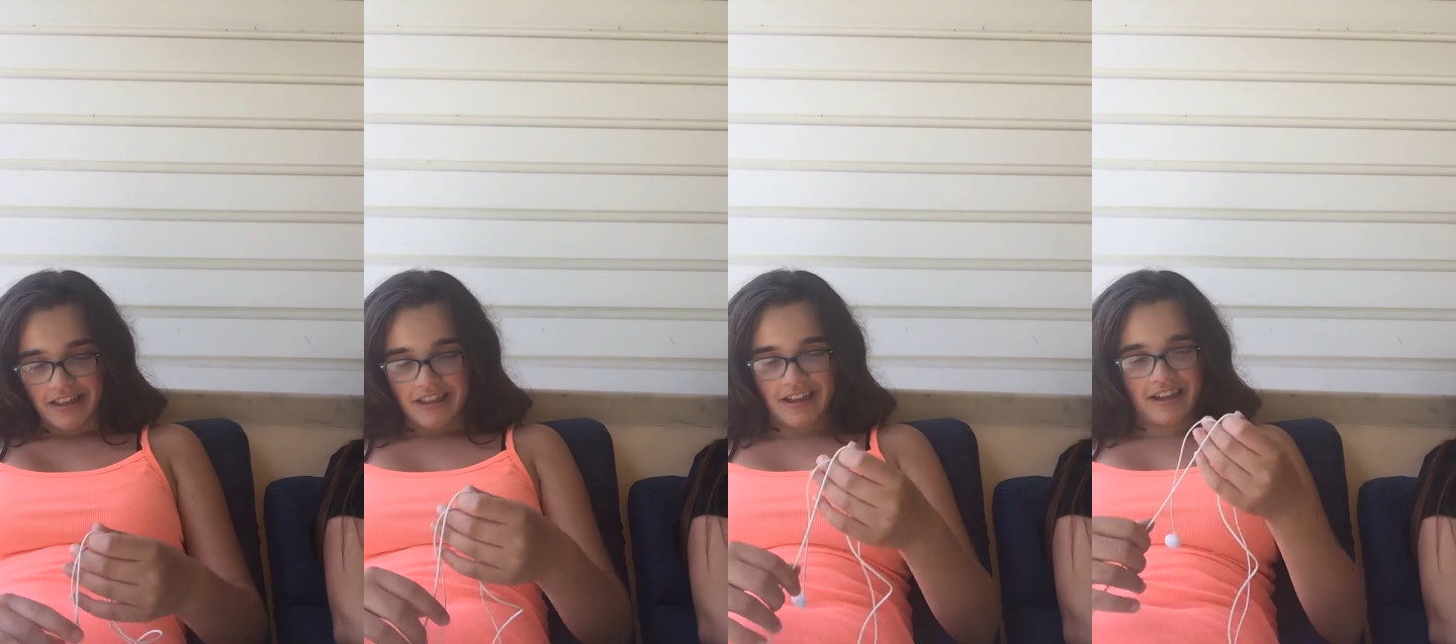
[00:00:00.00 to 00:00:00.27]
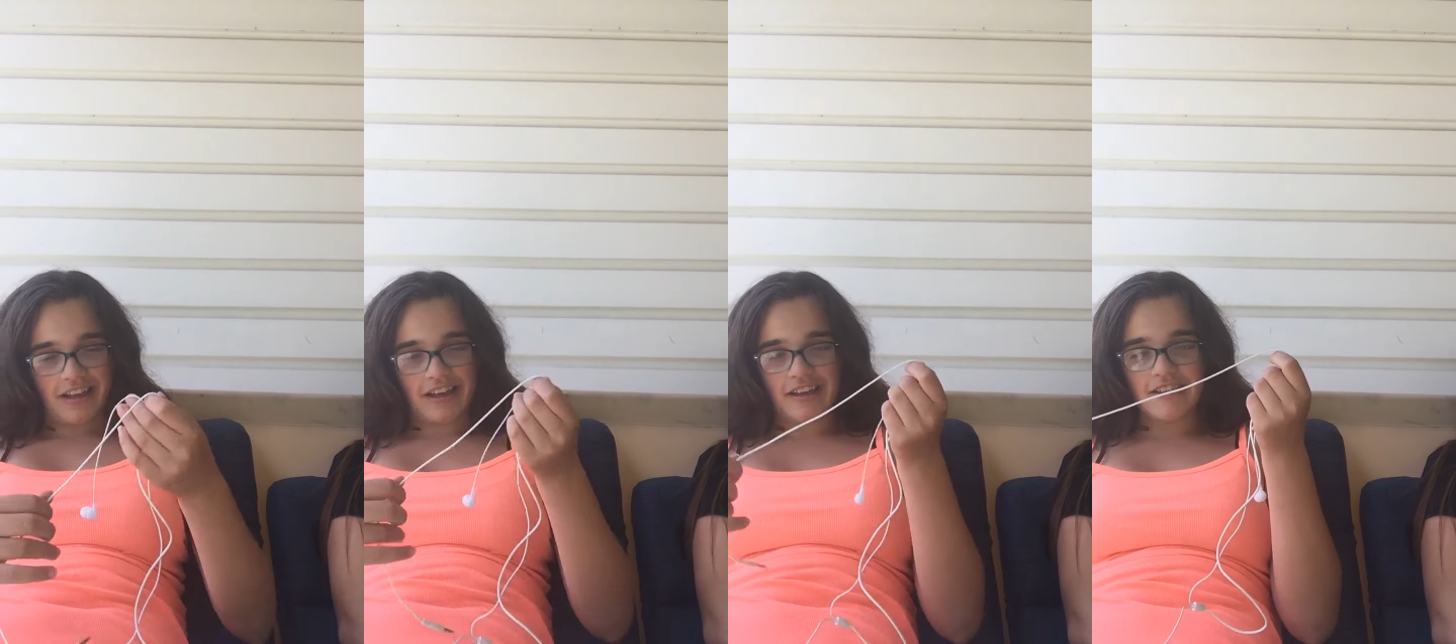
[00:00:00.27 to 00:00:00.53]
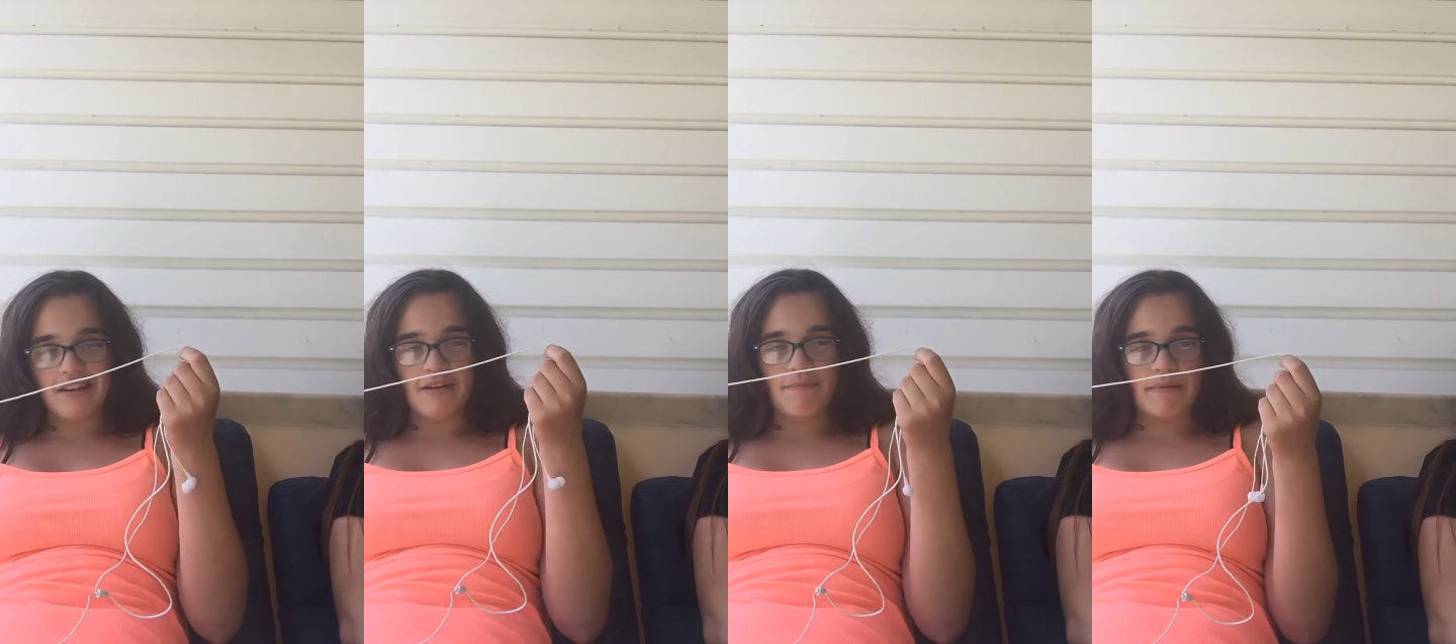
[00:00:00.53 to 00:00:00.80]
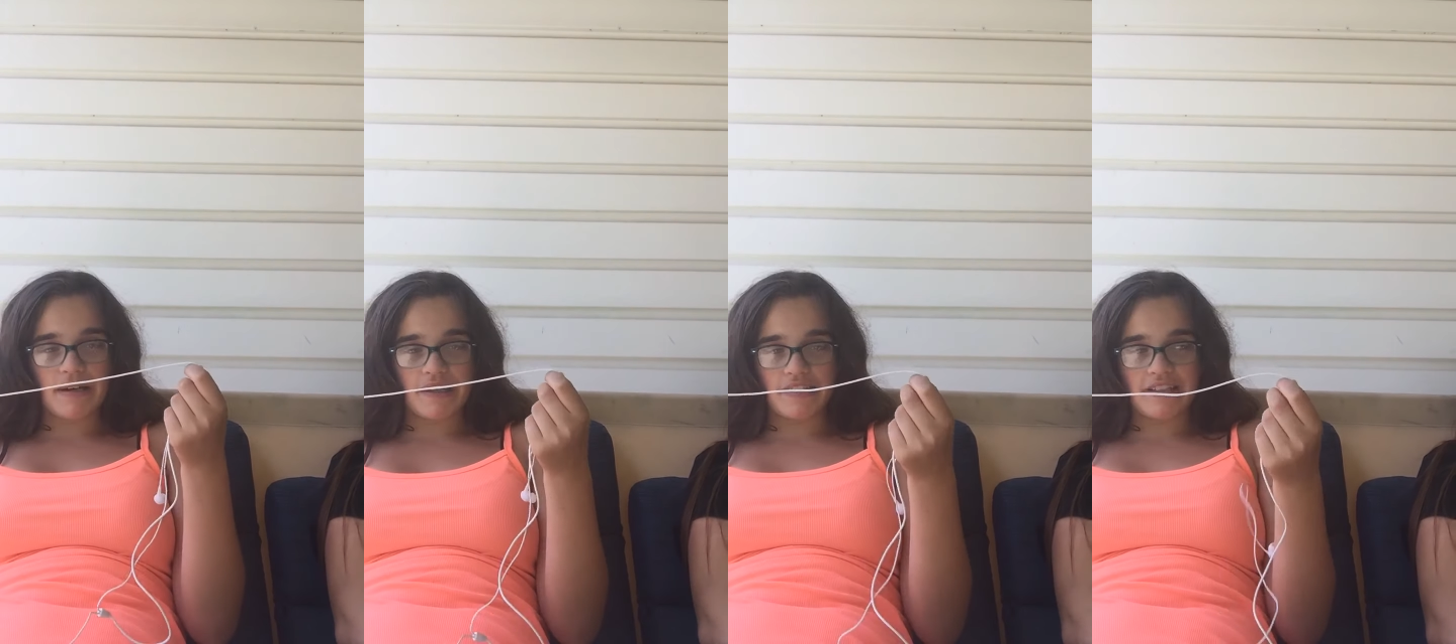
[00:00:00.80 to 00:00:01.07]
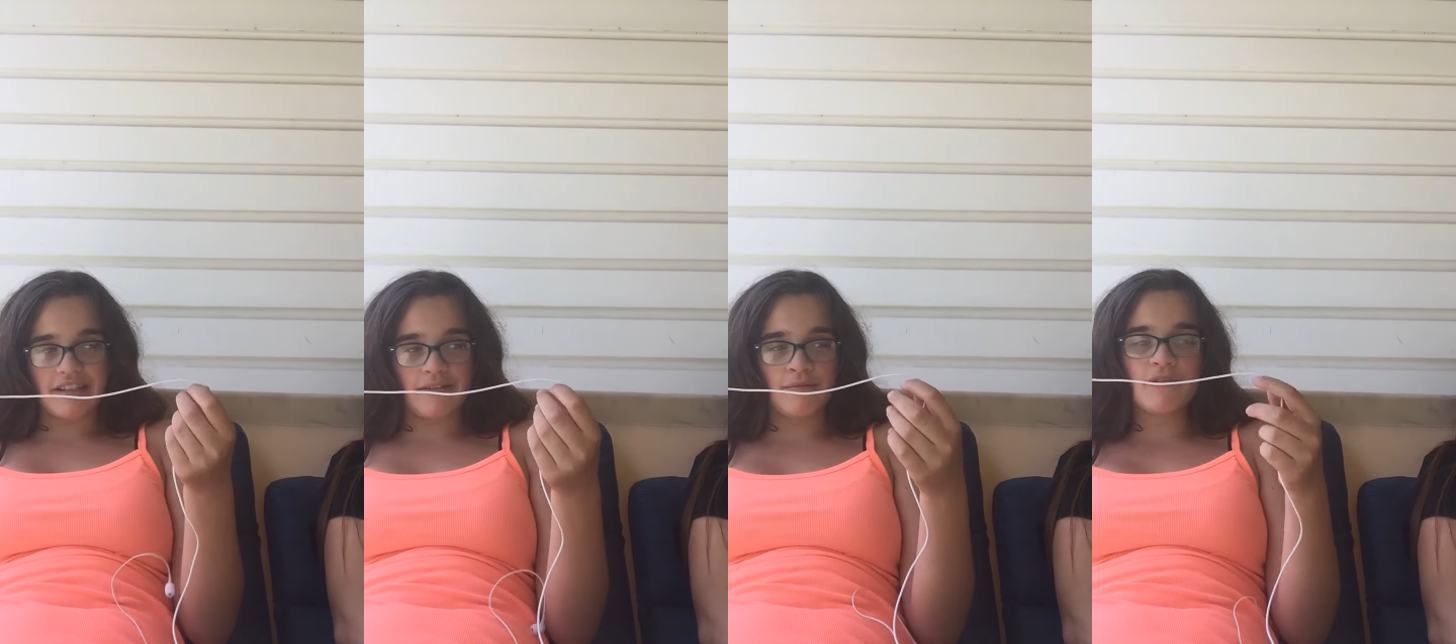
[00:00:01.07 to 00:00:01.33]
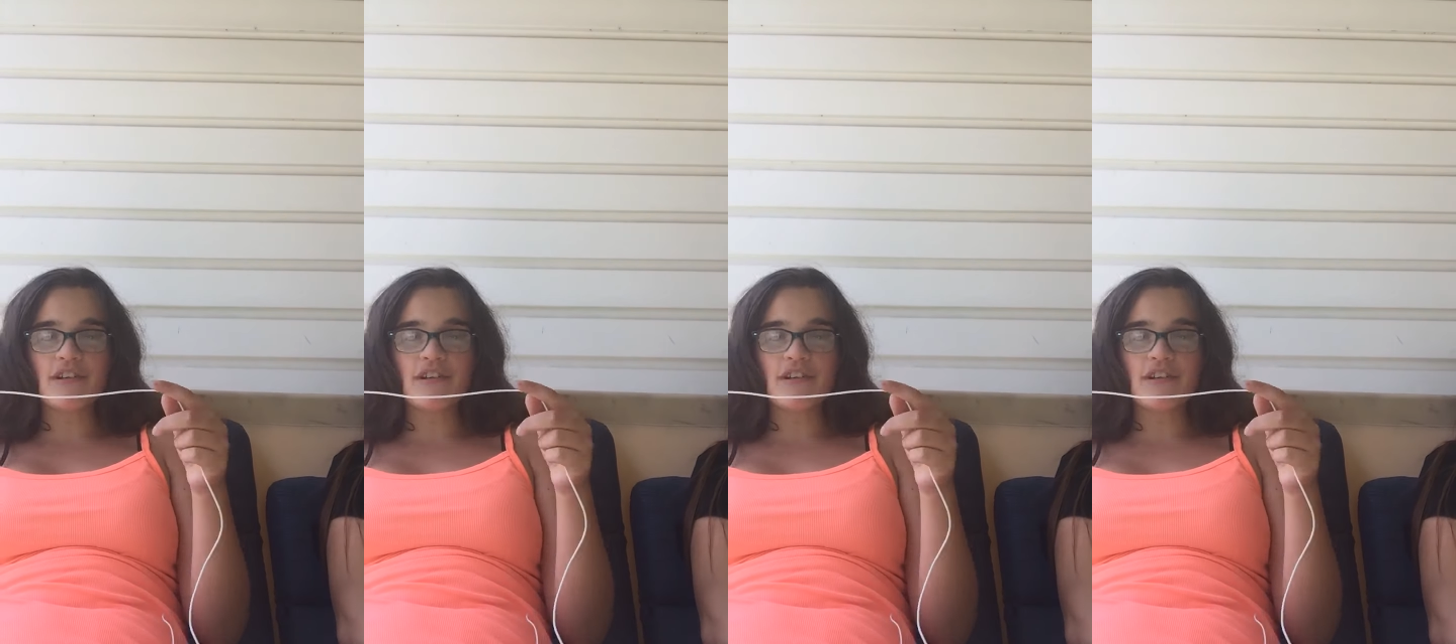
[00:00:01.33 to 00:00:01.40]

the other person